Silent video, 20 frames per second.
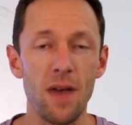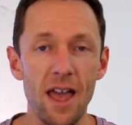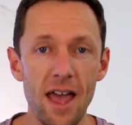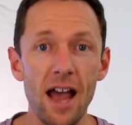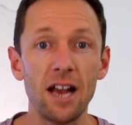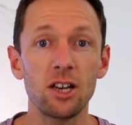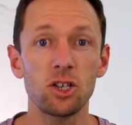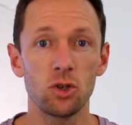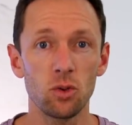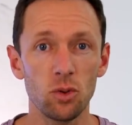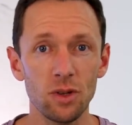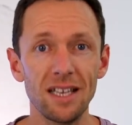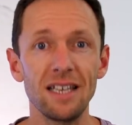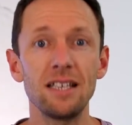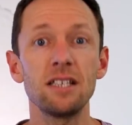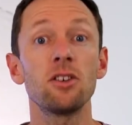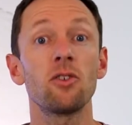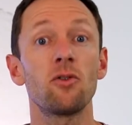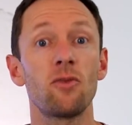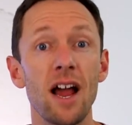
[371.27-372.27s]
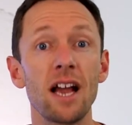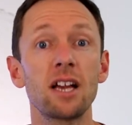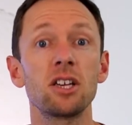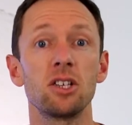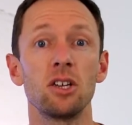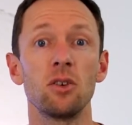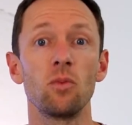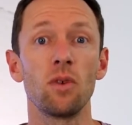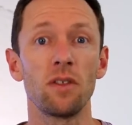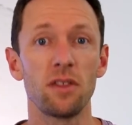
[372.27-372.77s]
Actual
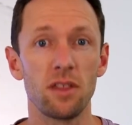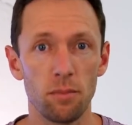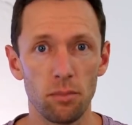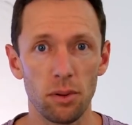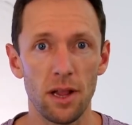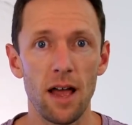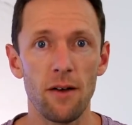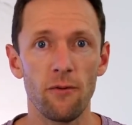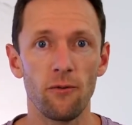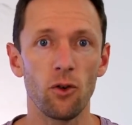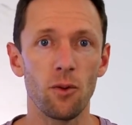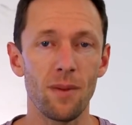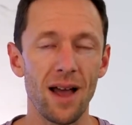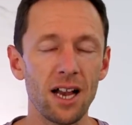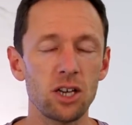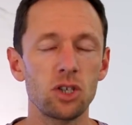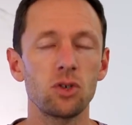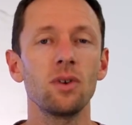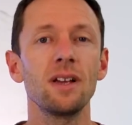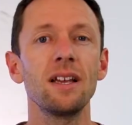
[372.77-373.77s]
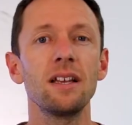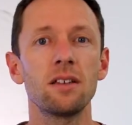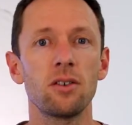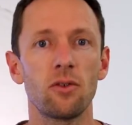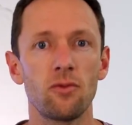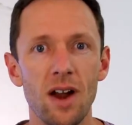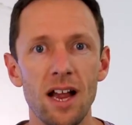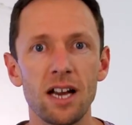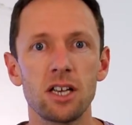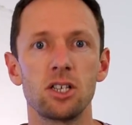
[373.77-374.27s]
interaction with the platform, actual
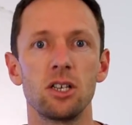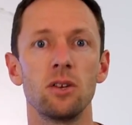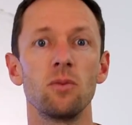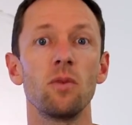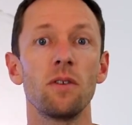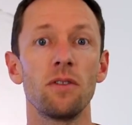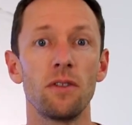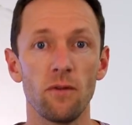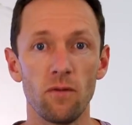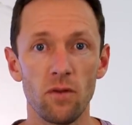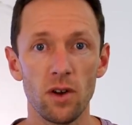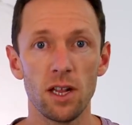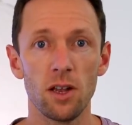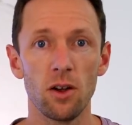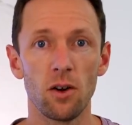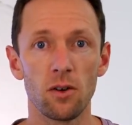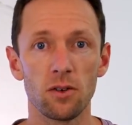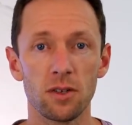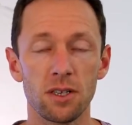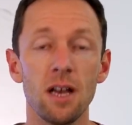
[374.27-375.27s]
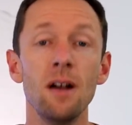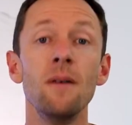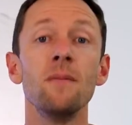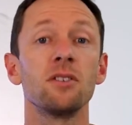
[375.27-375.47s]
interaction with the videos.